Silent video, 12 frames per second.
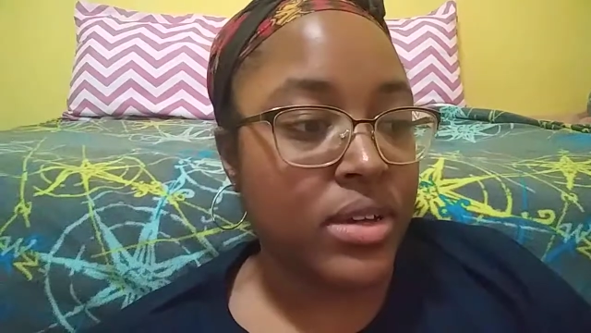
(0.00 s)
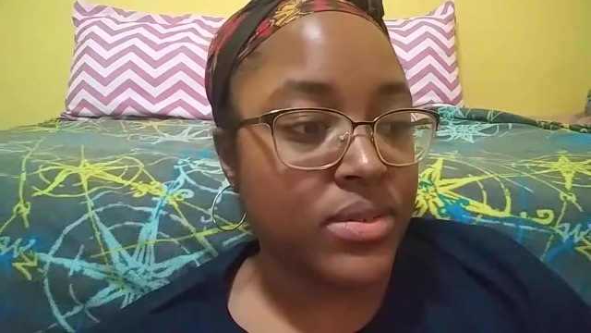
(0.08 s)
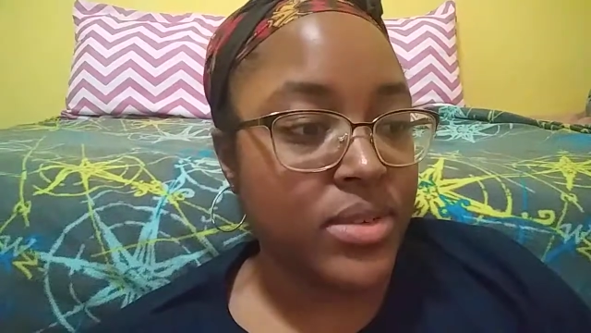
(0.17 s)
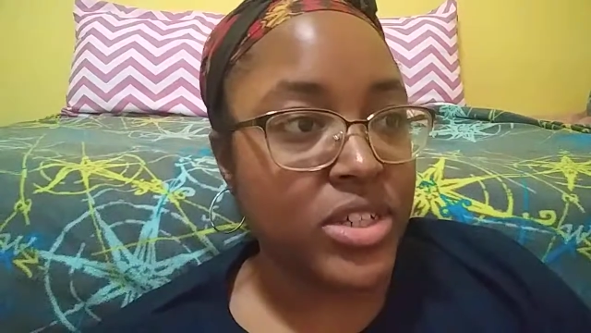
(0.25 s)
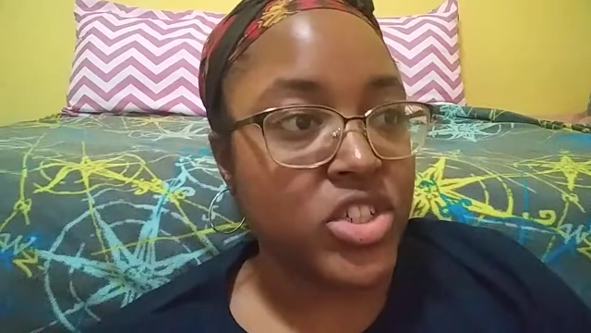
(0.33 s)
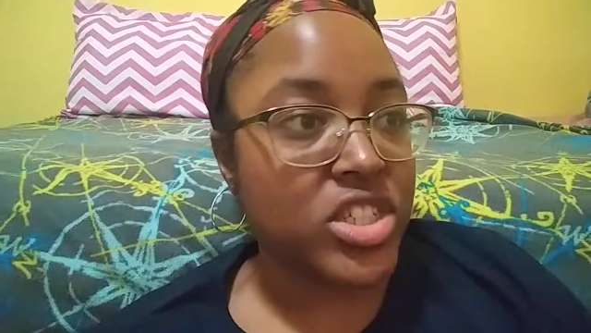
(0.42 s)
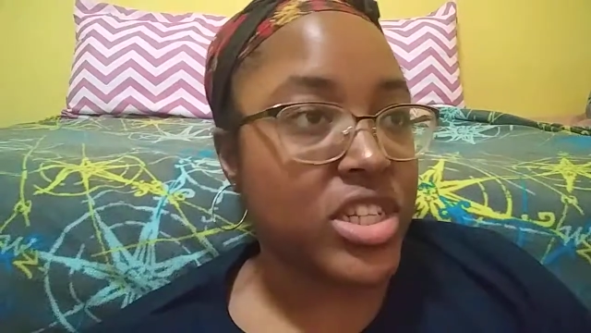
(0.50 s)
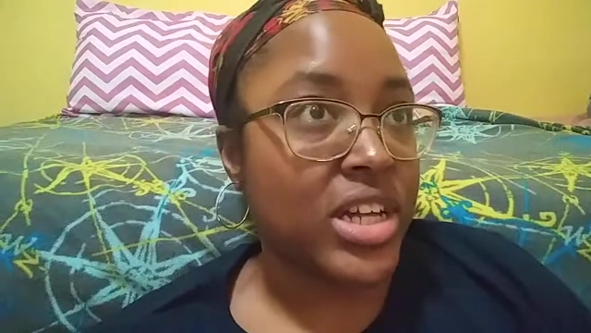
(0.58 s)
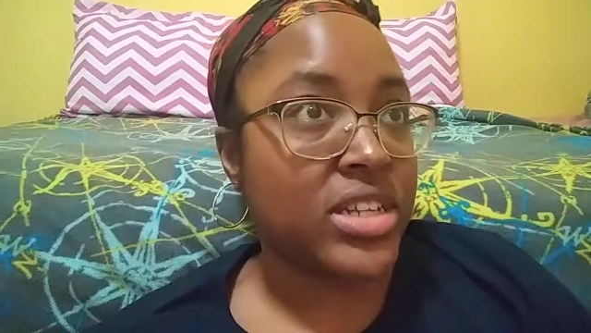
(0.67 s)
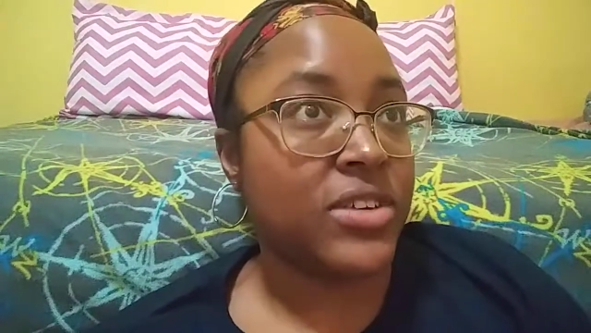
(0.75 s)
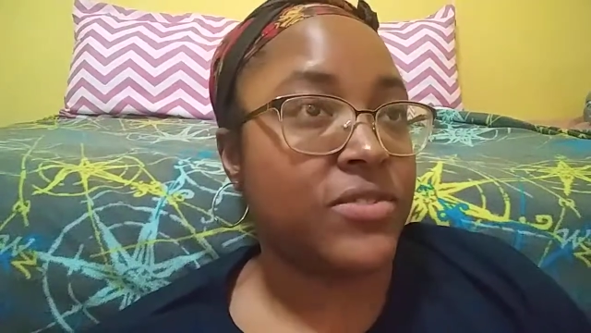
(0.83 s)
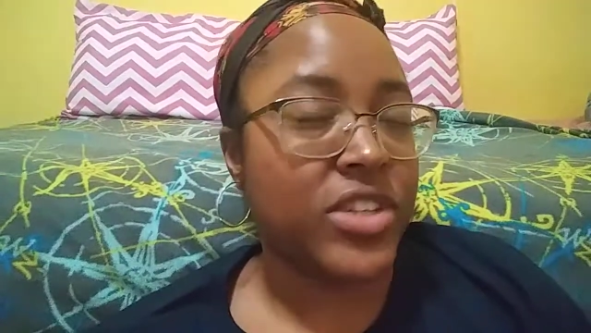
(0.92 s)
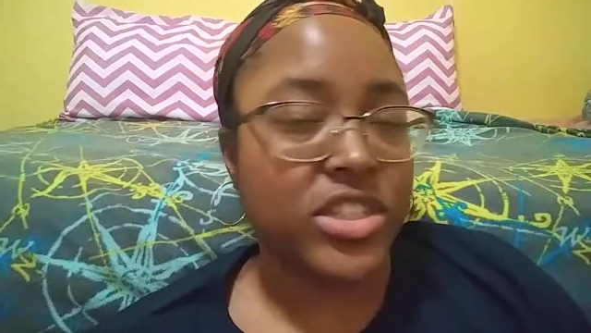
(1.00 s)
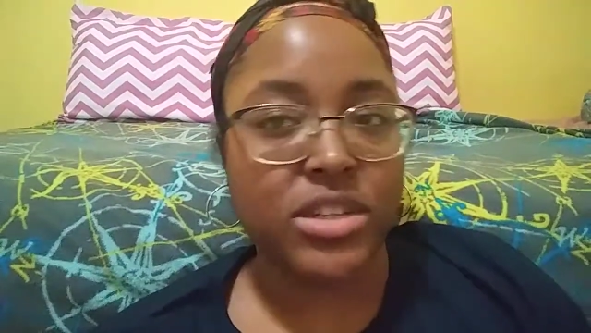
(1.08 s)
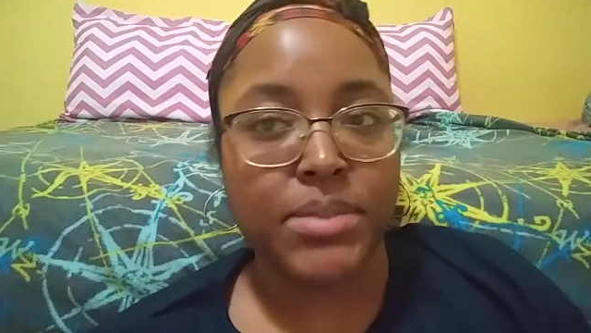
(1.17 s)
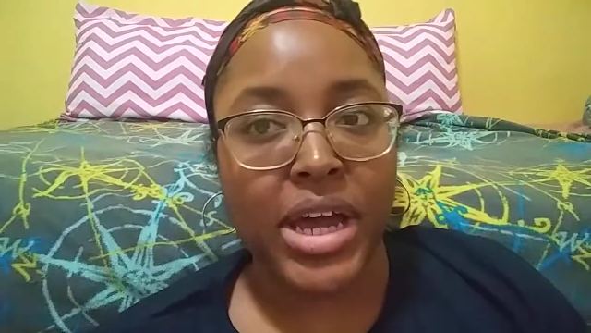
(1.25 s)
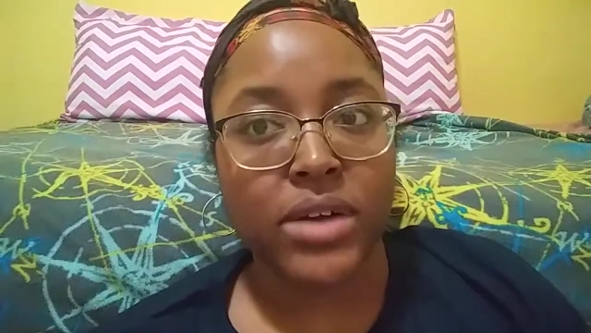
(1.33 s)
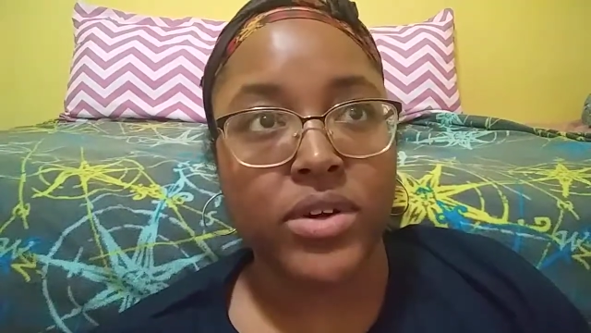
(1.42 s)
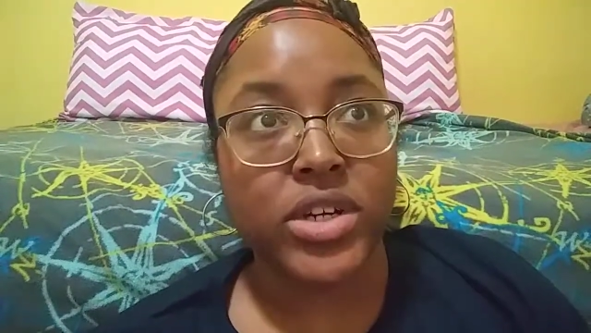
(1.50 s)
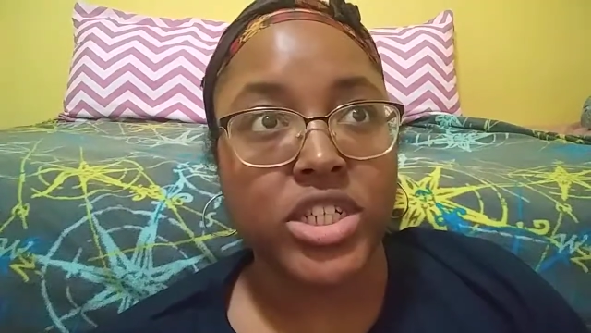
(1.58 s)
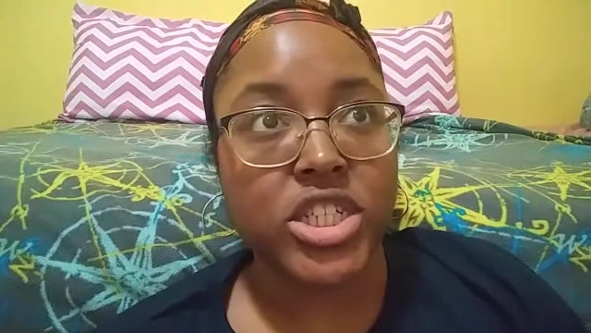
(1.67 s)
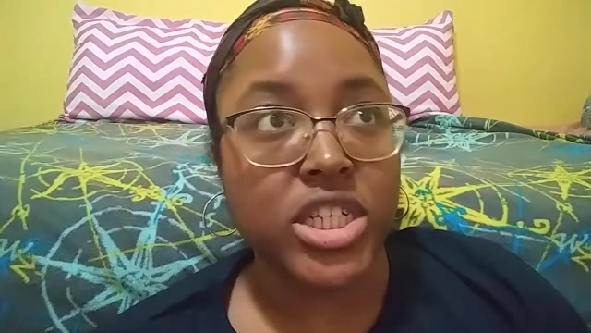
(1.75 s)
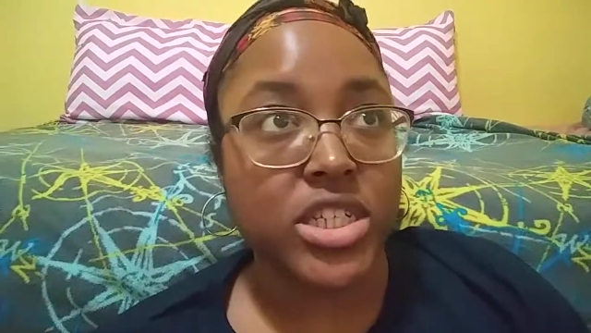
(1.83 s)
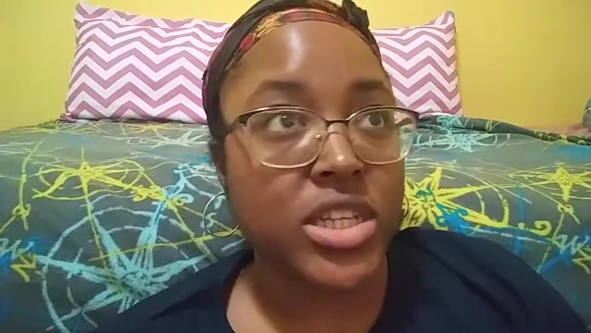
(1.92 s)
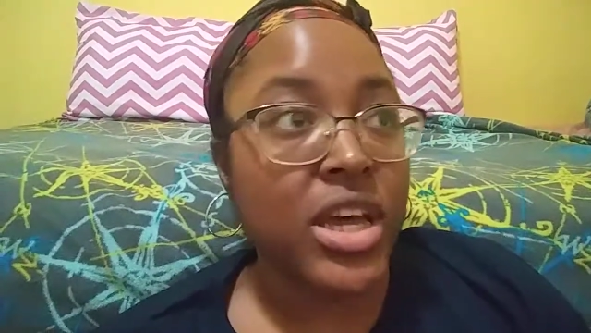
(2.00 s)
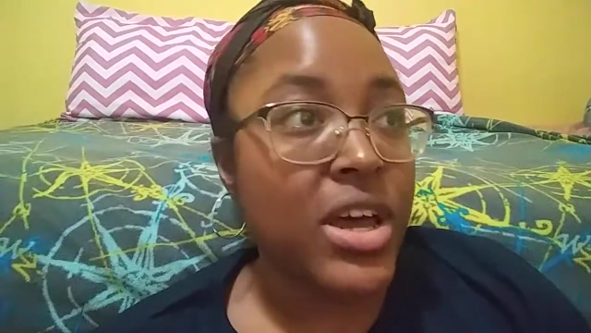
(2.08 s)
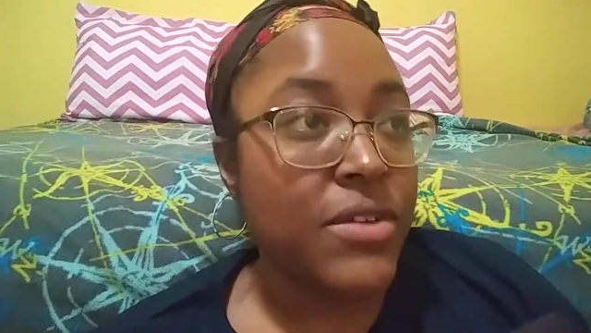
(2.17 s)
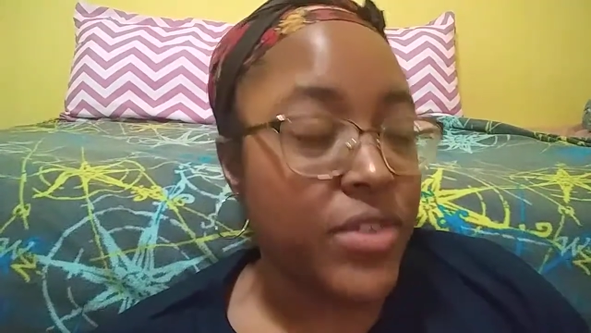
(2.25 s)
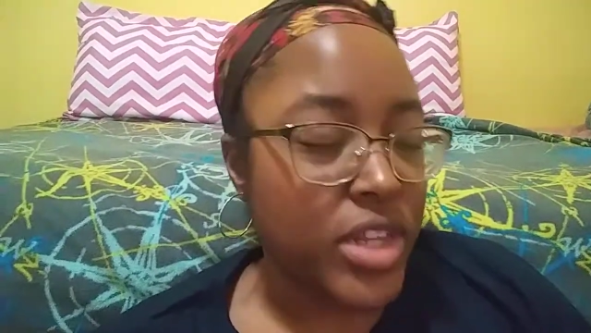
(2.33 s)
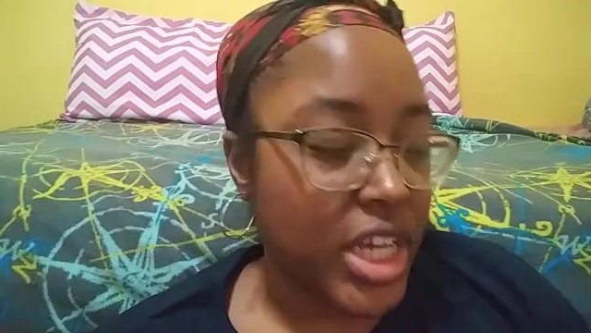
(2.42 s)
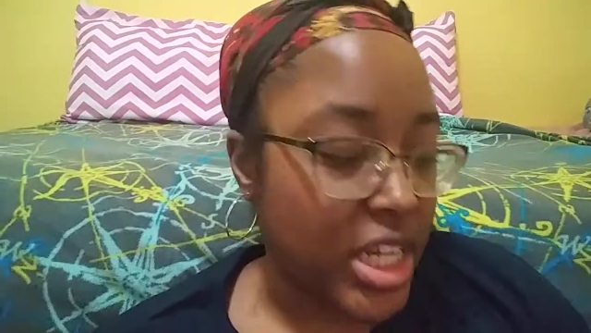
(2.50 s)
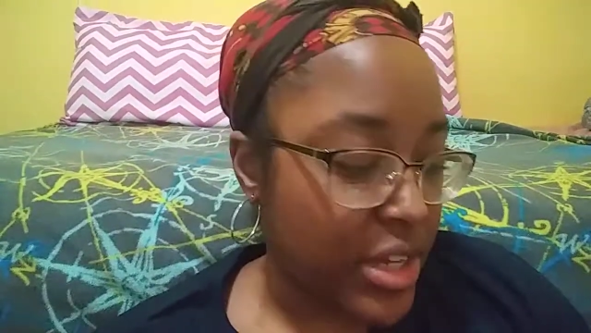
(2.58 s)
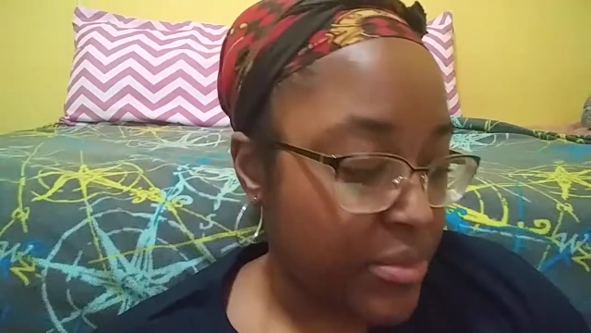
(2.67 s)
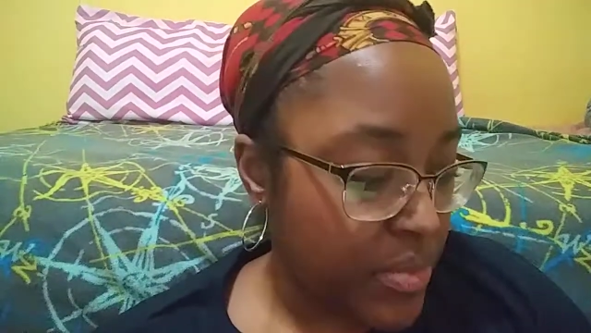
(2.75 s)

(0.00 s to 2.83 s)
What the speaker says: He just got done finishing the macaroni and cheese for Lena,